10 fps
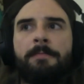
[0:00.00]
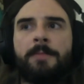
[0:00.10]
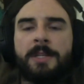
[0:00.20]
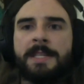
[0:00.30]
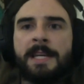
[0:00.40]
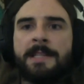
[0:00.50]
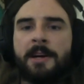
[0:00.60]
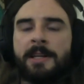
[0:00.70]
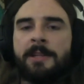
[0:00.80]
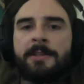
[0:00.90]
seeds
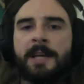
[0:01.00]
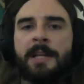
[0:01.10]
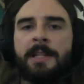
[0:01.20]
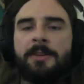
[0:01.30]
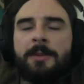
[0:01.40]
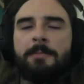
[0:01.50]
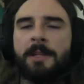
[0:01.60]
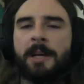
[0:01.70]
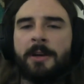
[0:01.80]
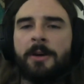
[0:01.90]
on either side that you can be
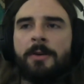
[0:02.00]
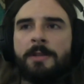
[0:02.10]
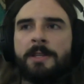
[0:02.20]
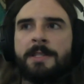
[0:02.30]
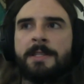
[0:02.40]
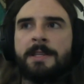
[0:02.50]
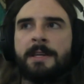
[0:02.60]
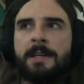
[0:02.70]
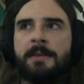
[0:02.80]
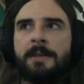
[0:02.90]
like, oh, this is
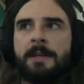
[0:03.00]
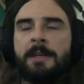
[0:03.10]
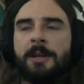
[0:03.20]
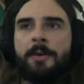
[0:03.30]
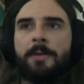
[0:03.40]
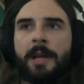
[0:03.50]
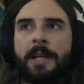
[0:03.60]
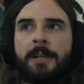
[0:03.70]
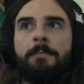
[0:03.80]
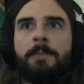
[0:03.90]
like
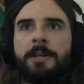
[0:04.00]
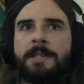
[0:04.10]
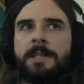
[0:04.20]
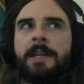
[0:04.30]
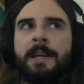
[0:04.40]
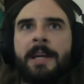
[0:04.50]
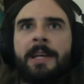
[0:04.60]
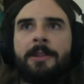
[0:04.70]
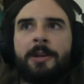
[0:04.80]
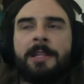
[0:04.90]
numbers, and I
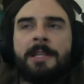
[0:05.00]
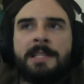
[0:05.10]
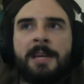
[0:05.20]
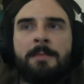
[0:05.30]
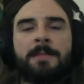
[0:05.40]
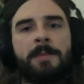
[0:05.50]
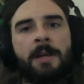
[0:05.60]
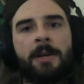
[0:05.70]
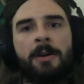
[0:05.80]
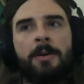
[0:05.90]
can look at these teams and be
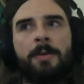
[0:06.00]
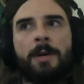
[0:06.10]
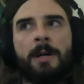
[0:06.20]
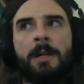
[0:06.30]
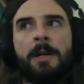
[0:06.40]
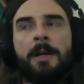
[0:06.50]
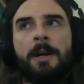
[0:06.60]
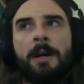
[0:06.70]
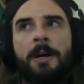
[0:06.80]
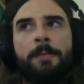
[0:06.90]
like, oh well,
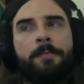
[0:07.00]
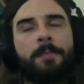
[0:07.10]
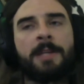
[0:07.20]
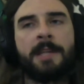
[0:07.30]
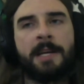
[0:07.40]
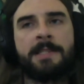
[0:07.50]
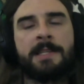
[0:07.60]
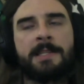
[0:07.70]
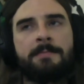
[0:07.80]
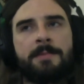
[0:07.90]
because it has
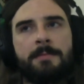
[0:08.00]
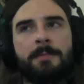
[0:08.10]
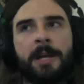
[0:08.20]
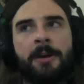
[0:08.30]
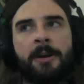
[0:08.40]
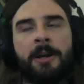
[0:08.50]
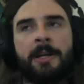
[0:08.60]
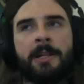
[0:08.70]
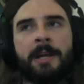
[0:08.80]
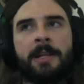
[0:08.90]
this player on
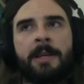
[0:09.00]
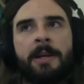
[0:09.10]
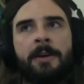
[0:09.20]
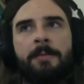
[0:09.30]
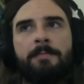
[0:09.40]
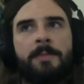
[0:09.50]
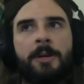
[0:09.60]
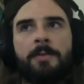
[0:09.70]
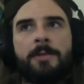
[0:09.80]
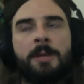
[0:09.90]
it, like their
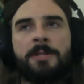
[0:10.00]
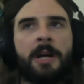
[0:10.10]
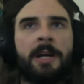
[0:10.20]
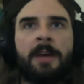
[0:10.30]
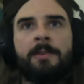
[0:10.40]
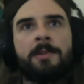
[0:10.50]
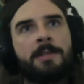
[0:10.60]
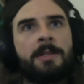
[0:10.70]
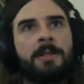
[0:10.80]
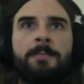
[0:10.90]
jump shot average
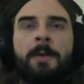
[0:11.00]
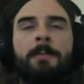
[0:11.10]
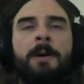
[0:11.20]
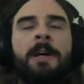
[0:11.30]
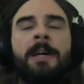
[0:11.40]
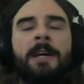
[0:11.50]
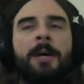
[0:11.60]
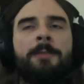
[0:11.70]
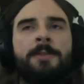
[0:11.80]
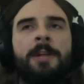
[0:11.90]
is blah blah blah. It
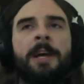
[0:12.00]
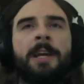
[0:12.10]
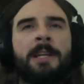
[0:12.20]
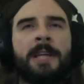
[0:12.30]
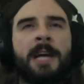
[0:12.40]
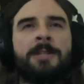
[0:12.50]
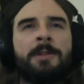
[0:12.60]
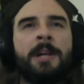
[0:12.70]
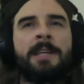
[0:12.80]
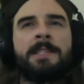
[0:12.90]
helps you like
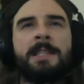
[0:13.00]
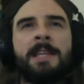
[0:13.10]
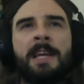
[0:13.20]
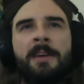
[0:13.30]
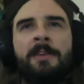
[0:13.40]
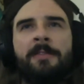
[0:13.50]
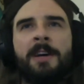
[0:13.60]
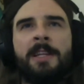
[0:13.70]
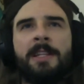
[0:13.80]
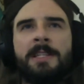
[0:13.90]
contextualize and think of
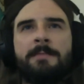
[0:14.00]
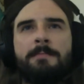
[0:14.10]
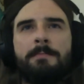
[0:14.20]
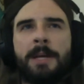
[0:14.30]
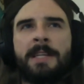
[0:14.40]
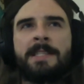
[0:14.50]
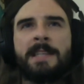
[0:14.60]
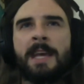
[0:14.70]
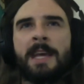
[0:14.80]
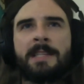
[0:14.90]
these big
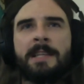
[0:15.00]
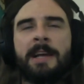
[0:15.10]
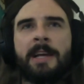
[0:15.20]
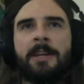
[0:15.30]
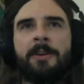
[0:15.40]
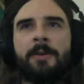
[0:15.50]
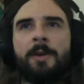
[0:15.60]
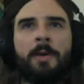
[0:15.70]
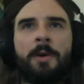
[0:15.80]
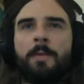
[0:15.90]
stakes, like
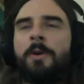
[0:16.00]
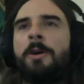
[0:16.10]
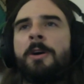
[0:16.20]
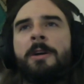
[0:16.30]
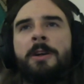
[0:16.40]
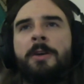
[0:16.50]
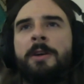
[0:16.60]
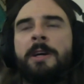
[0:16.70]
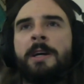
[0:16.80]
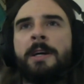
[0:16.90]
going to war or going
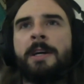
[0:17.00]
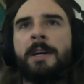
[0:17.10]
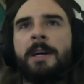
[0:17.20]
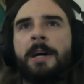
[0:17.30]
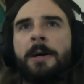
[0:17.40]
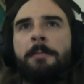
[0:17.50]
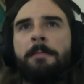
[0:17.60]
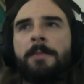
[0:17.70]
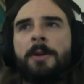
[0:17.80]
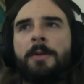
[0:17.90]
to
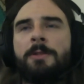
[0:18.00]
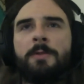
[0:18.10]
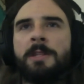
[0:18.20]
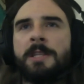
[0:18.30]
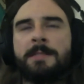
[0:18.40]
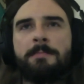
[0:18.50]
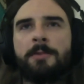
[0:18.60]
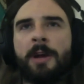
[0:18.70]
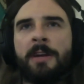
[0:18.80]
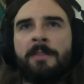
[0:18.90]
doing these
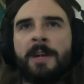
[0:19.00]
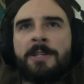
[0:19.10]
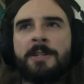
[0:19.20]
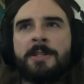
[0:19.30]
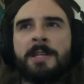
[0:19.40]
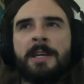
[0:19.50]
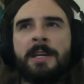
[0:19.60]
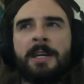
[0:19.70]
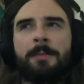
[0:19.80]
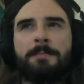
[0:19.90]
grand adventures.
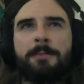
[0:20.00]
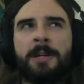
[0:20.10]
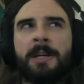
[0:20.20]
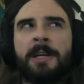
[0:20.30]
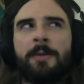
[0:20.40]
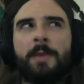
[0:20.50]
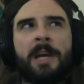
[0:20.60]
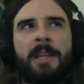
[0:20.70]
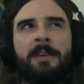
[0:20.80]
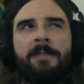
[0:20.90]
It helps put it in a
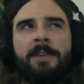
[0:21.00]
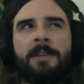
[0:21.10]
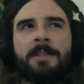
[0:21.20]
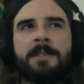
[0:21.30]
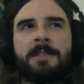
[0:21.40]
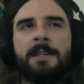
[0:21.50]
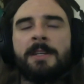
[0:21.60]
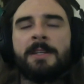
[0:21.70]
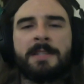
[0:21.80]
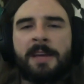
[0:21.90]
way that feels
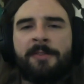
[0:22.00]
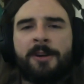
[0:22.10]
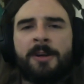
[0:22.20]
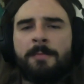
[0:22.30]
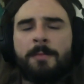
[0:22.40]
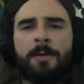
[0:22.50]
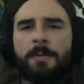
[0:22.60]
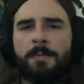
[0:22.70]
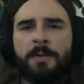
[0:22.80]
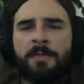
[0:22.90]
safer, more
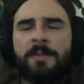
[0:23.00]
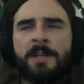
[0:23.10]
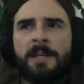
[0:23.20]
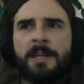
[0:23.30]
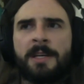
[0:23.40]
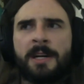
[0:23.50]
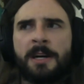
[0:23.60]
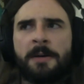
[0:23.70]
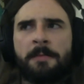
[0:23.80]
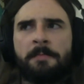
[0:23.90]
removed
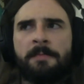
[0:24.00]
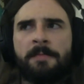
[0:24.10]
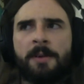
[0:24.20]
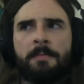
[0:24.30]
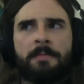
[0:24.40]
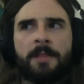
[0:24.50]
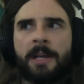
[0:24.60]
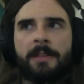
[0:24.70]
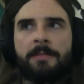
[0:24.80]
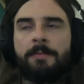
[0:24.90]
from
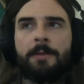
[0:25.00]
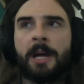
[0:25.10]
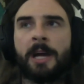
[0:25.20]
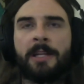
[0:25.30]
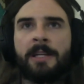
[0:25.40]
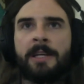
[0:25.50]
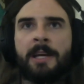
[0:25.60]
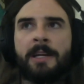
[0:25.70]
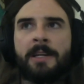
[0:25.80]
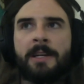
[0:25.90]
like reality,
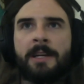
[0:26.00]
and